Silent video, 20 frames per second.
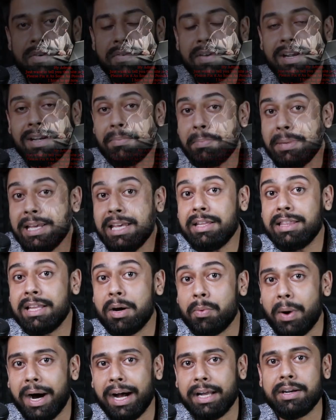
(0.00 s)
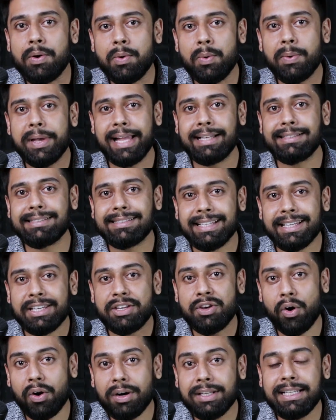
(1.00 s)
we will be the one who can
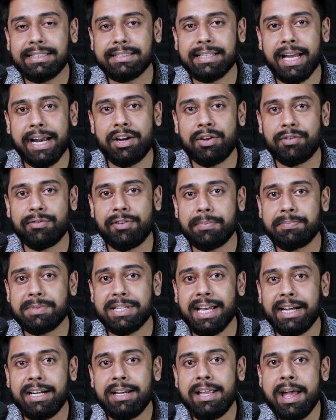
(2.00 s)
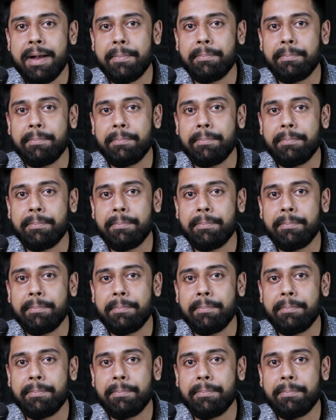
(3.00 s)
secure these kind of website